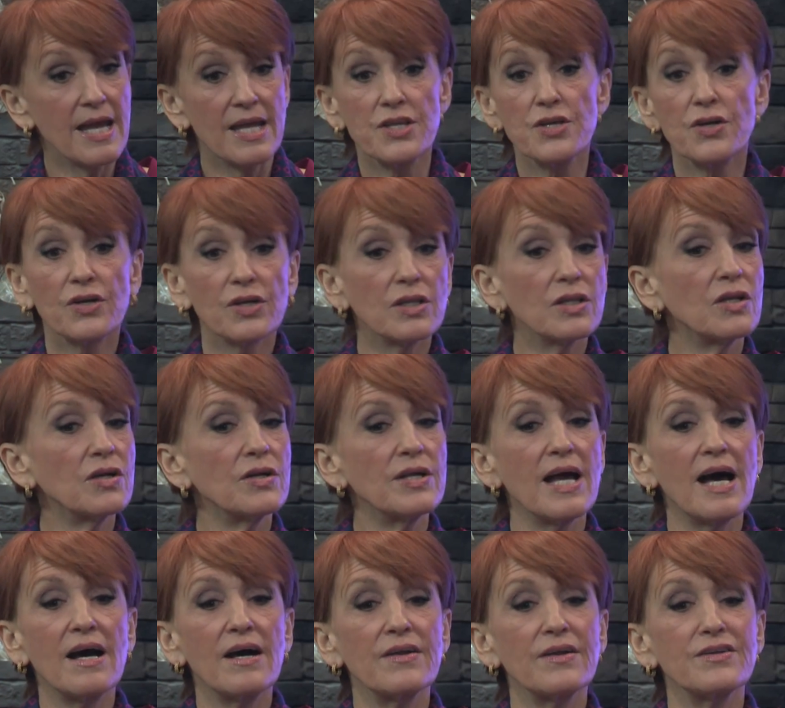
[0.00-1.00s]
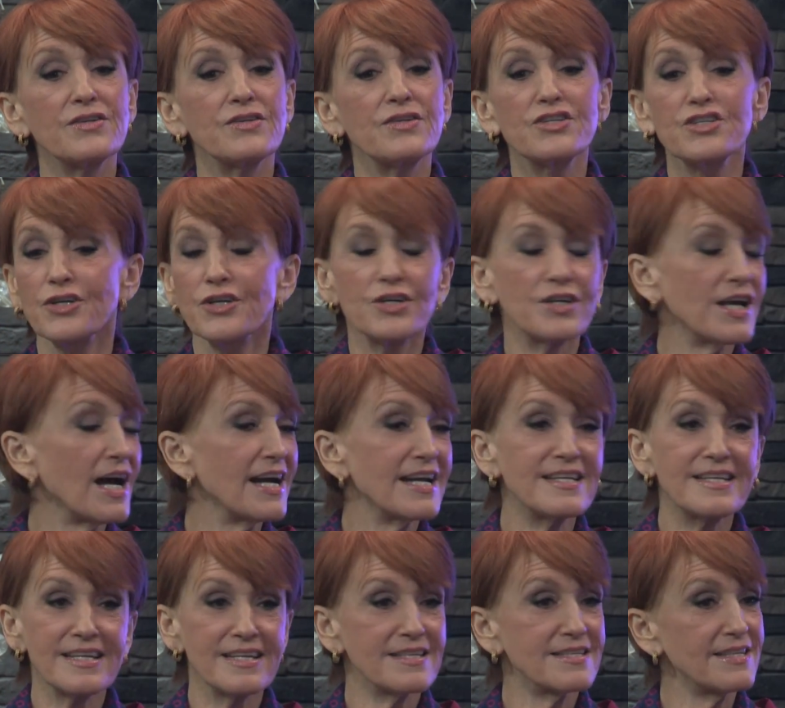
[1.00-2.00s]
and you can learn how to turn
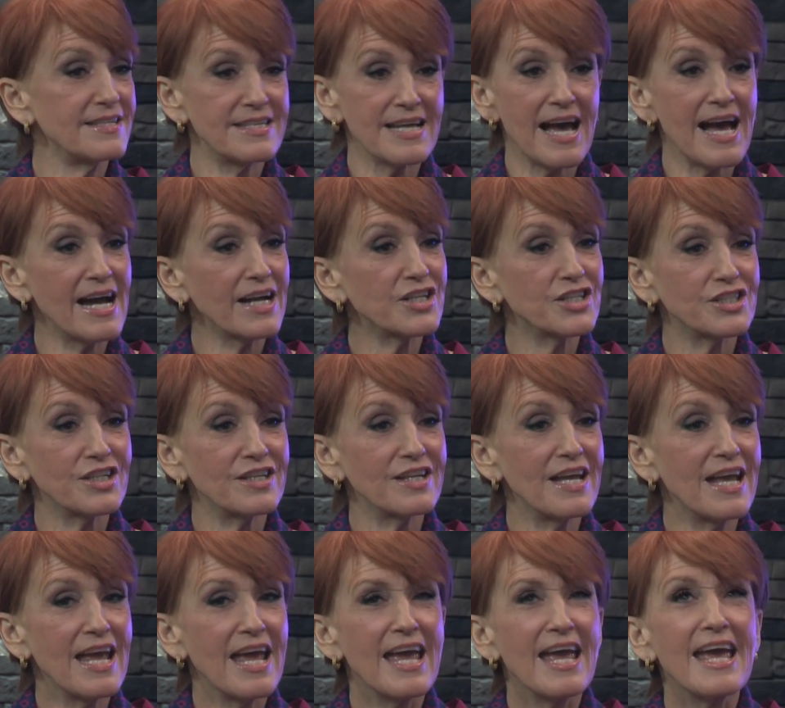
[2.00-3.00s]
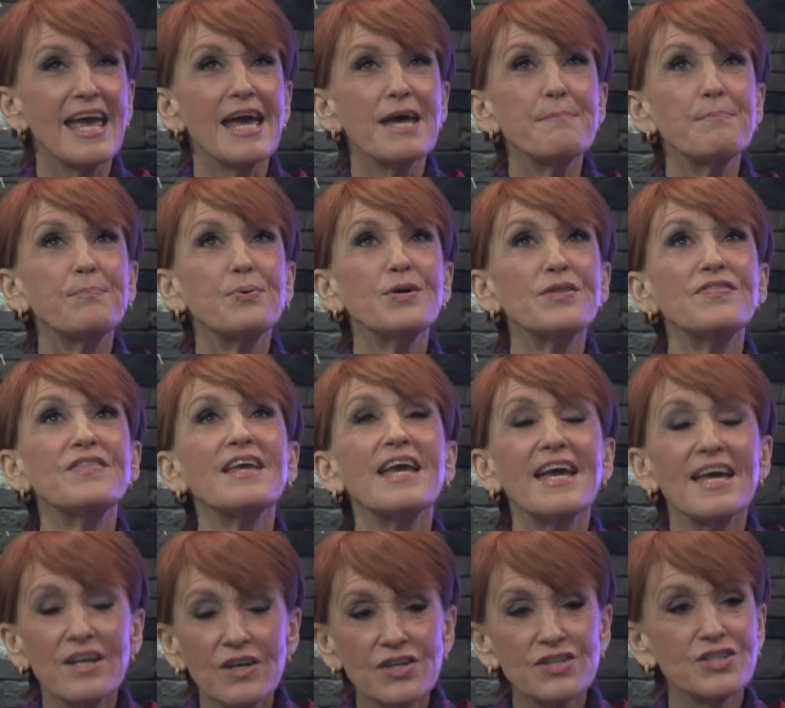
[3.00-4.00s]
ideas into action and put the
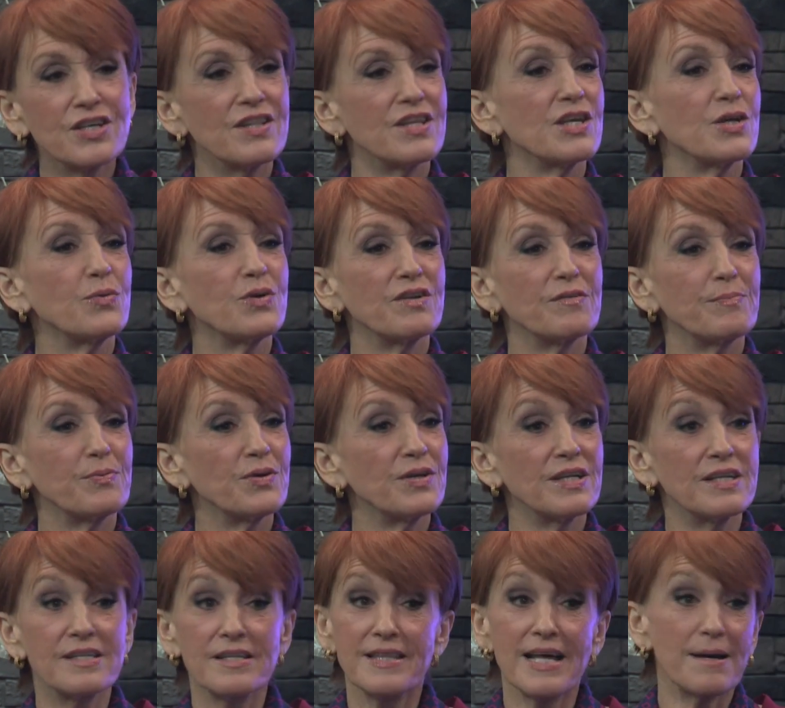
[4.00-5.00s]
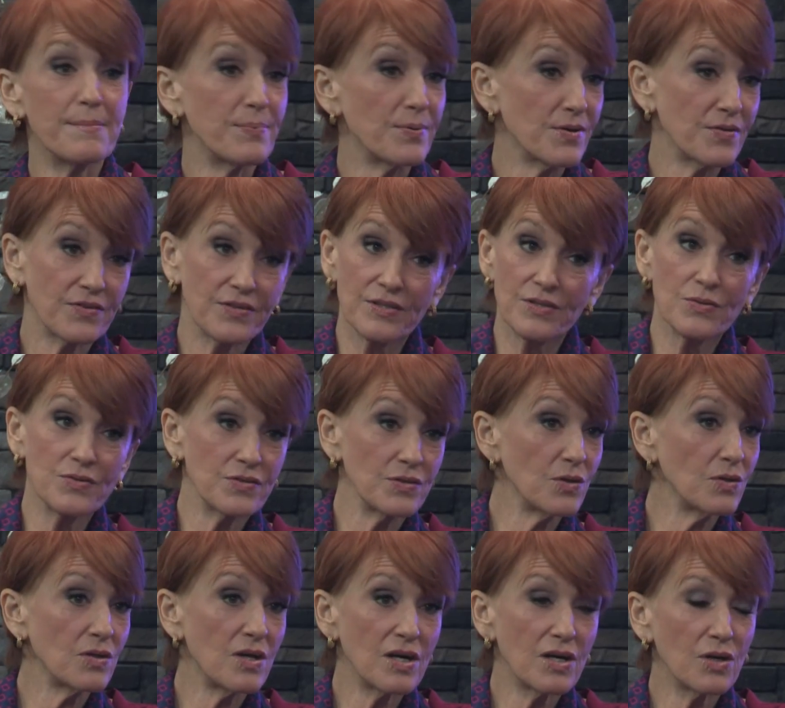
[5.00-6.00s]
energy that you would have put into that person who's
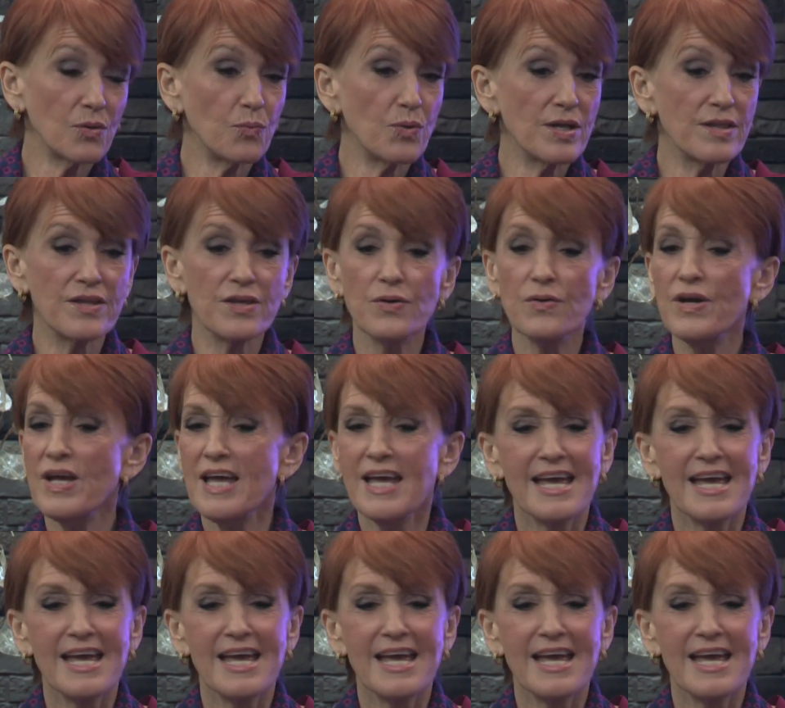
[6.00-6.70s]
no longer with you